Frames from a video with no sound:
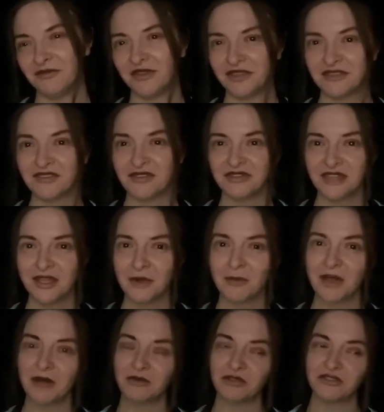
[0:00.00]
There's something
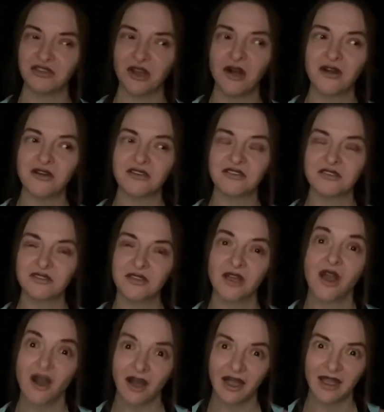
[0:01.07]
about the dark
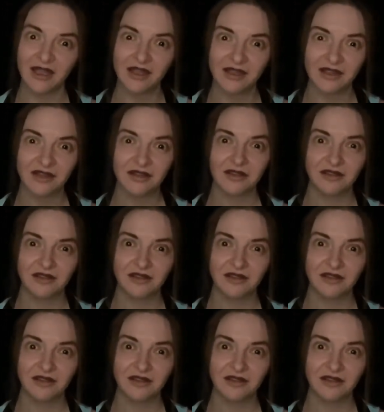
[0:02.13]
sky,